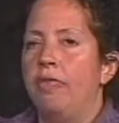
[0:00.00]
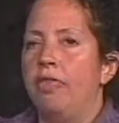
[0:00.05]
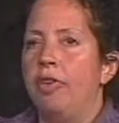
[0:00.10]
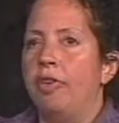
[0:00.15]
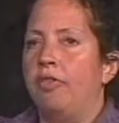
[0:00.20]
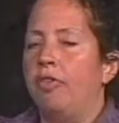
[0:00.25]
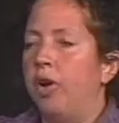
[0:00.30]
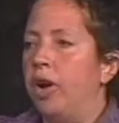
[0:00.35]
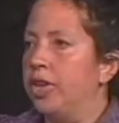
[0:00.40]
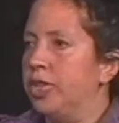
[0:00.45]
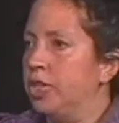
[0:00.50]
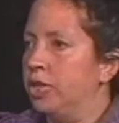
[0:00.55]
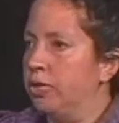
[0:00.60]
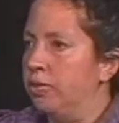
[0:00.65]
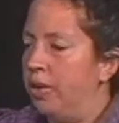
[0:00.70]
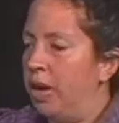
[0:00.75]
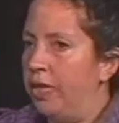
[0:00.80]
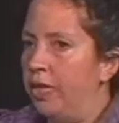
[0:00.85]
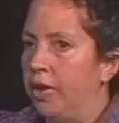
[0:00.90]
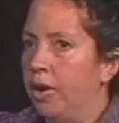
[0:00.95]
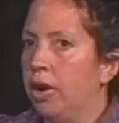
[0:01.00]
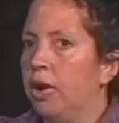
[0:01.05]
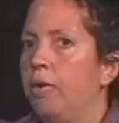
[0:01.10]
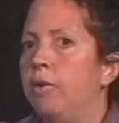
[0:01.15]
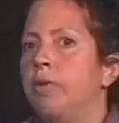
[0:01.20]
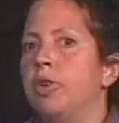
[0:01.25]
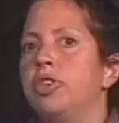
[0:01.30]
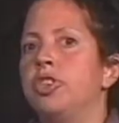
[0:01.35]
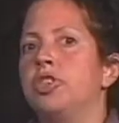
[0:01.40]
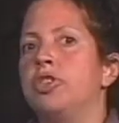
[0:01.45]
the foster mother
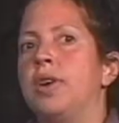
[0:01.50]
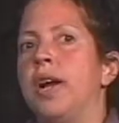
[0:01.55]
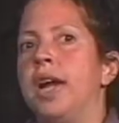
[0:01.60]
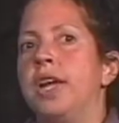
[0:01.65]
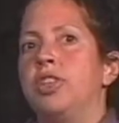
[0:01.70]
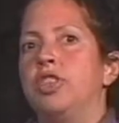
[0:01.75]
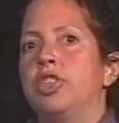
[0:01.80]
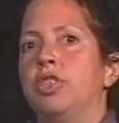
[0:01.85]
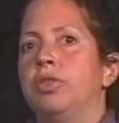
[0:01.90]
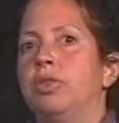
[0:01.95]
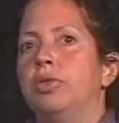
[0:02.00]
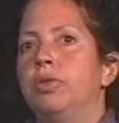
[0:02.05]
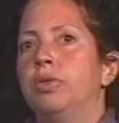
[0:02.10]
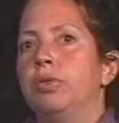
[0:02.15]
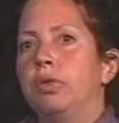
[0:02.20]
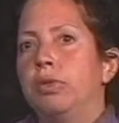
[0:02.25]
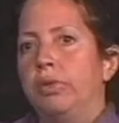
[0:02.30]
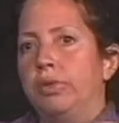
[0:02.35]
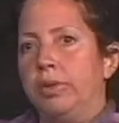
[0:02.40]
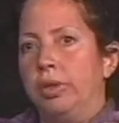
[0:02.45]
was trying to